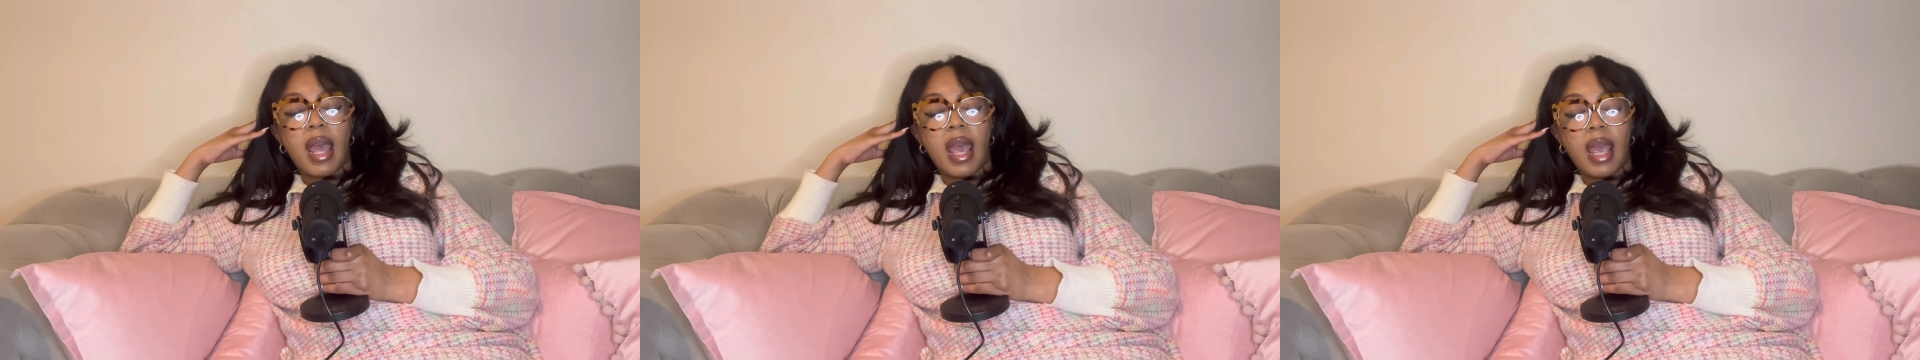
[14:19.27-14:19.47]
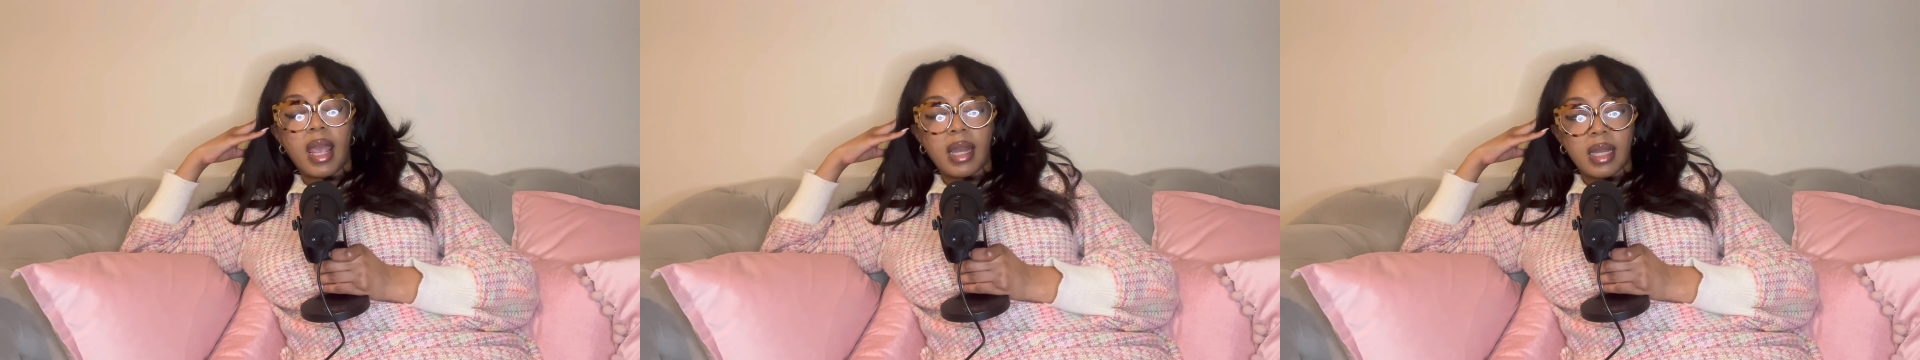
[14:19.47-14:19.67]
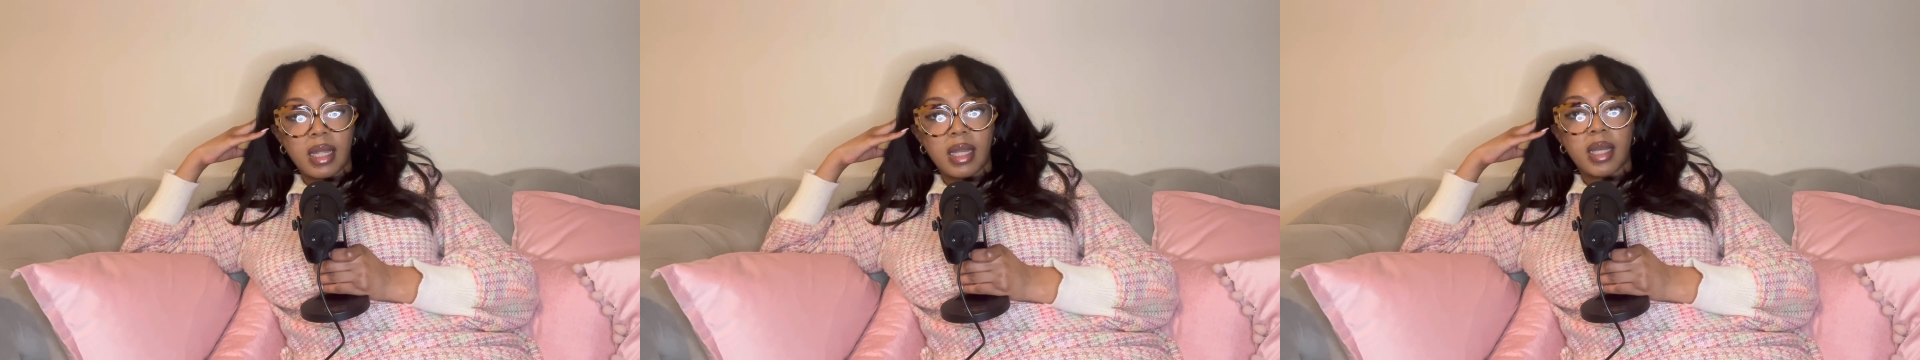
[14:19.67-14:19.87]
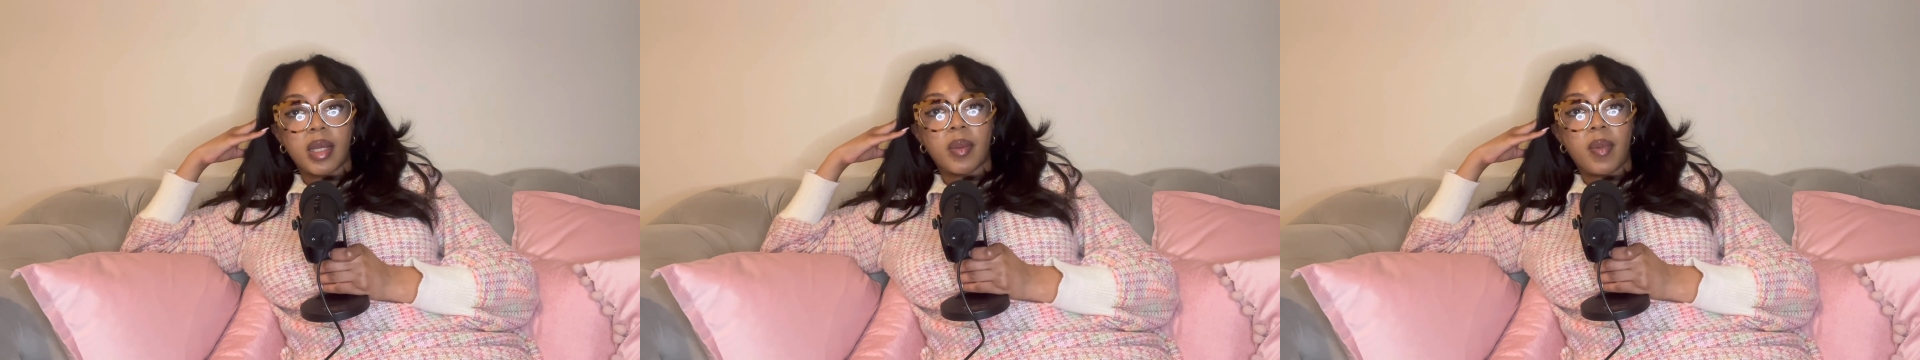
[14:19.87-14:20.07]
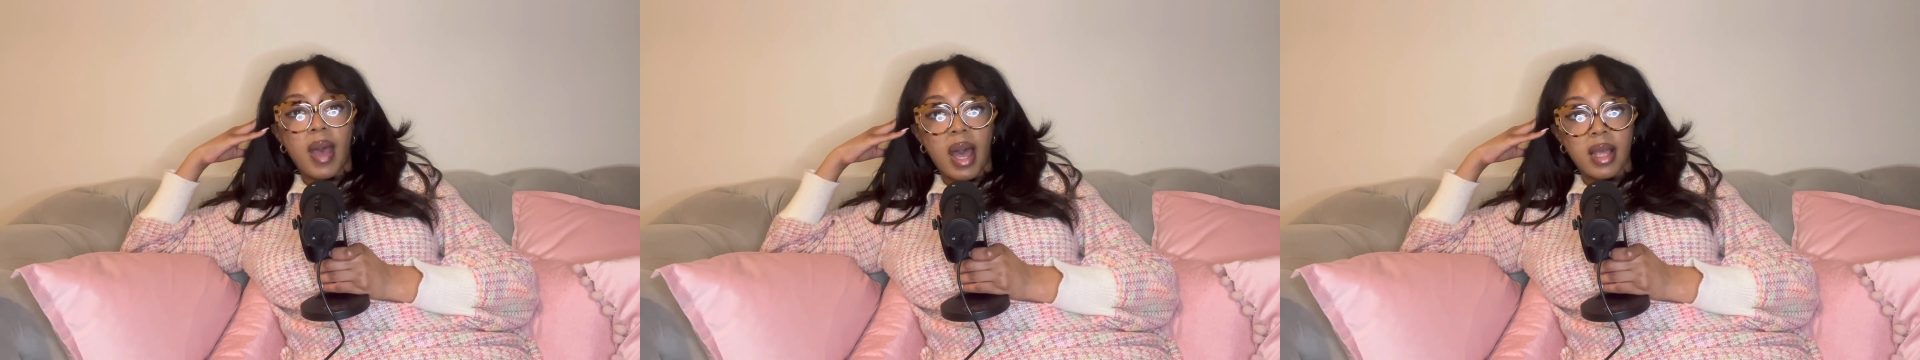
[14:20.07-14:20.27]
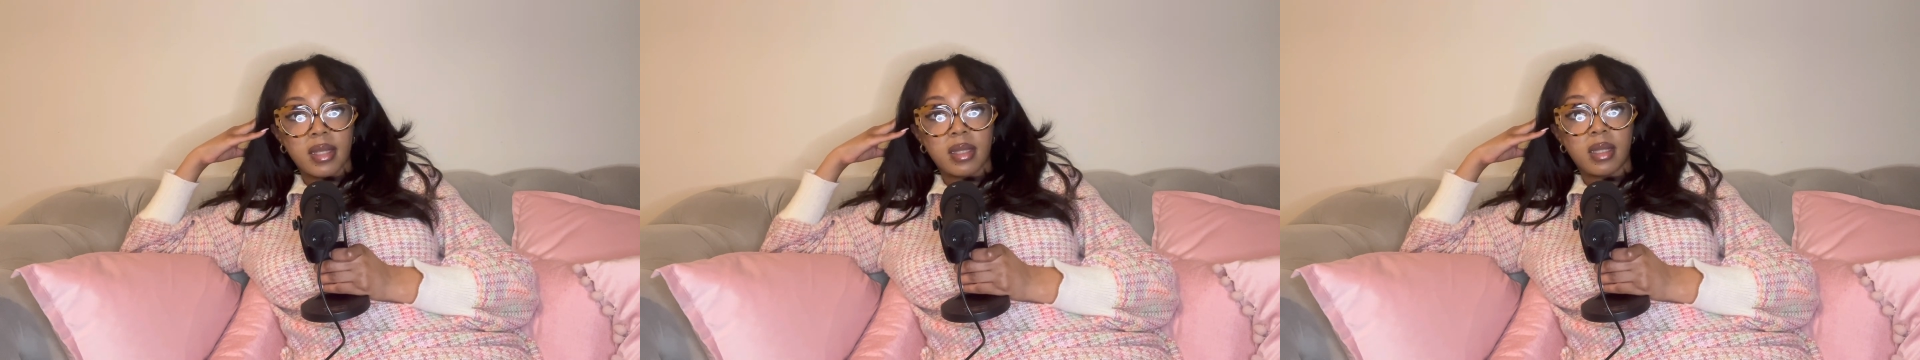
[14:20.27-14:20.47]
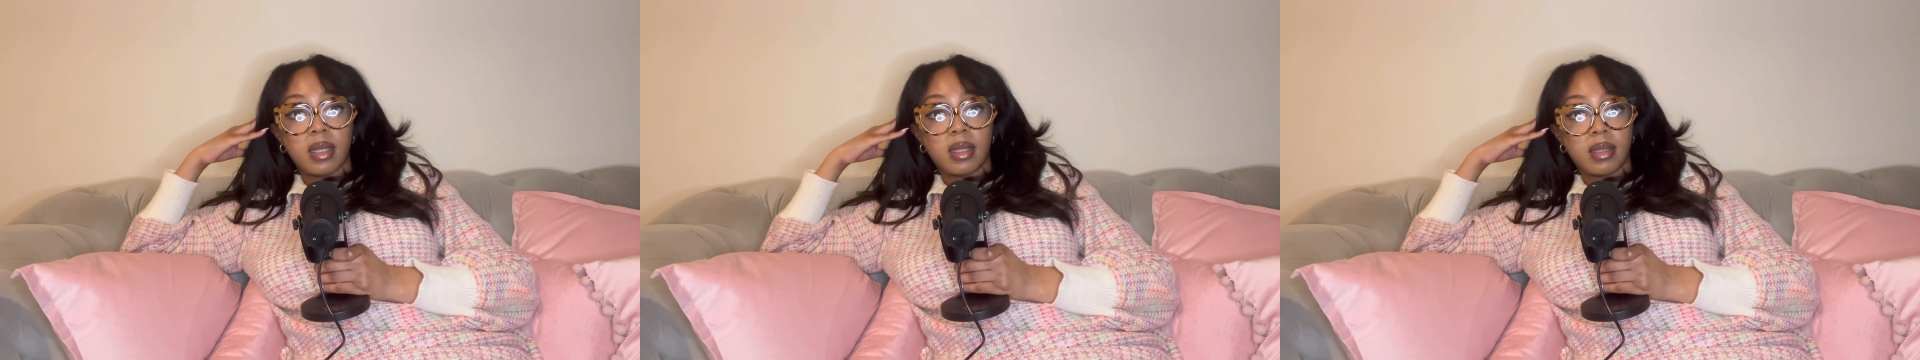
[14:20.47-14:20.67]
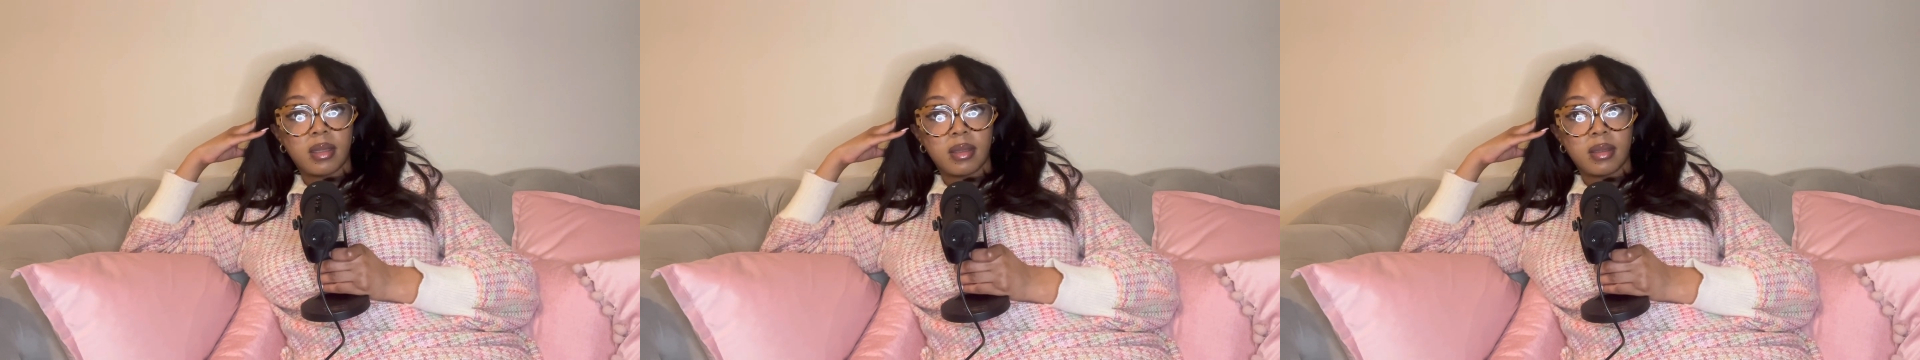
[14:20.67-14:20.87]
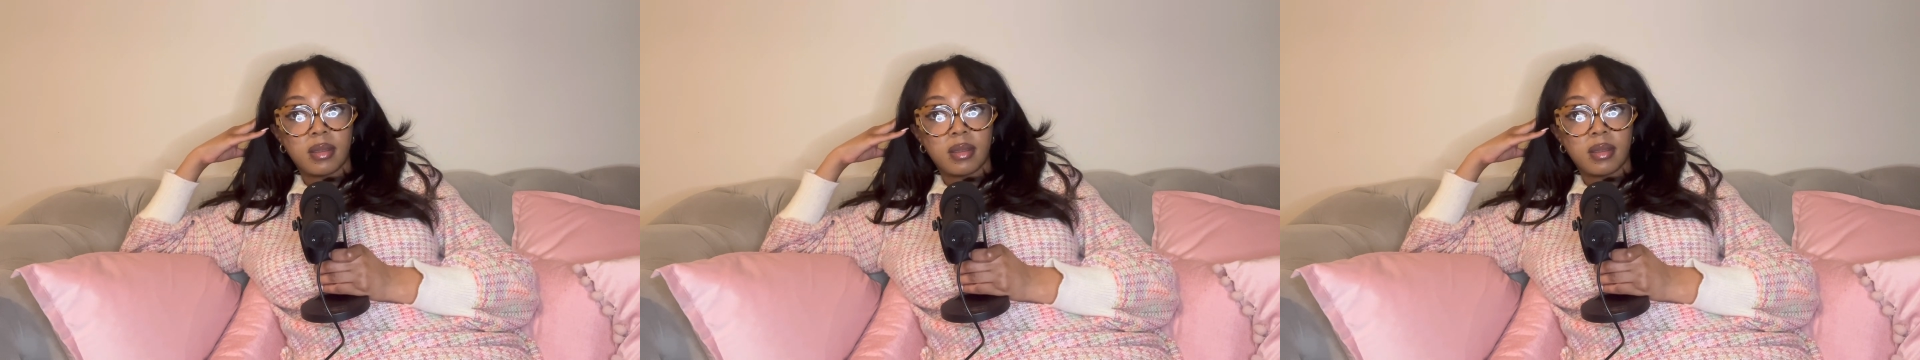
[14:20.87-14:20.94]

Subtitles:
any capacity.